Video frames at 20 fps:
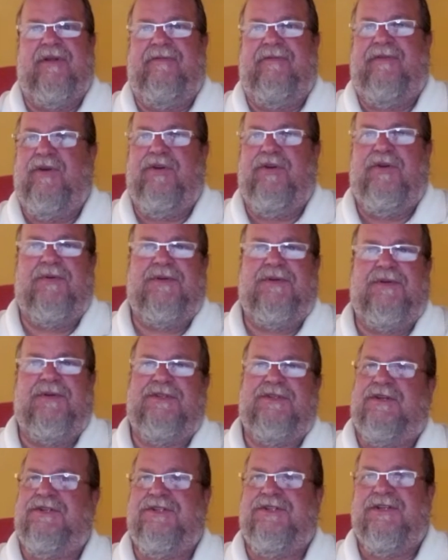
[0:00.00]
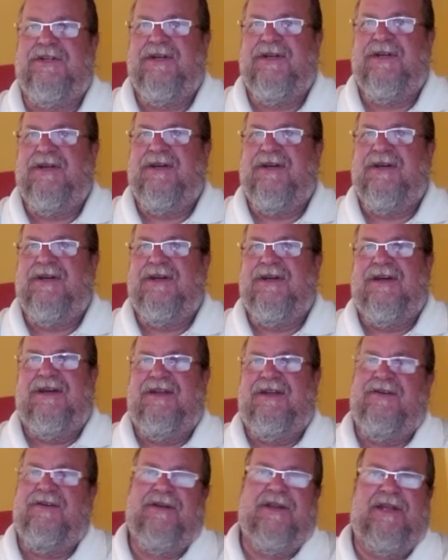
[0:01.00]
If you do a search,
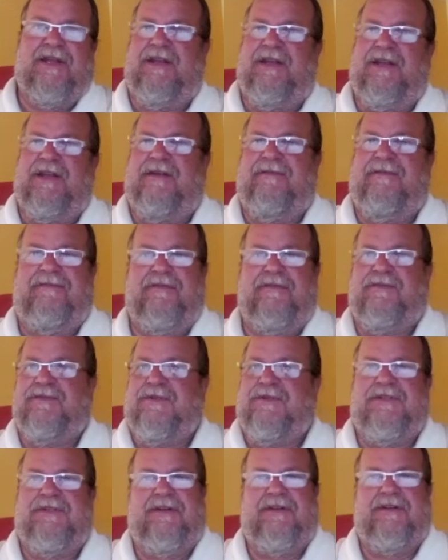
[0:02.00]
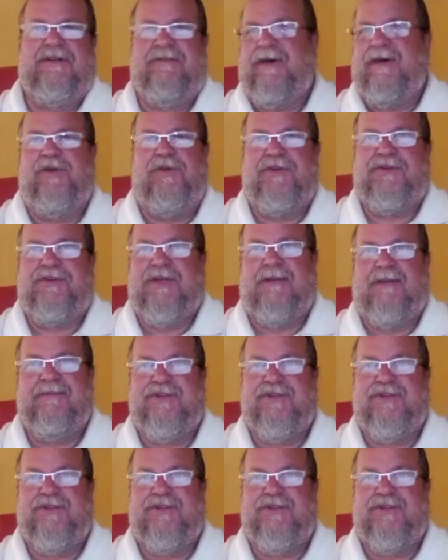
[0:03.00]
you're going to get different results than if I do the same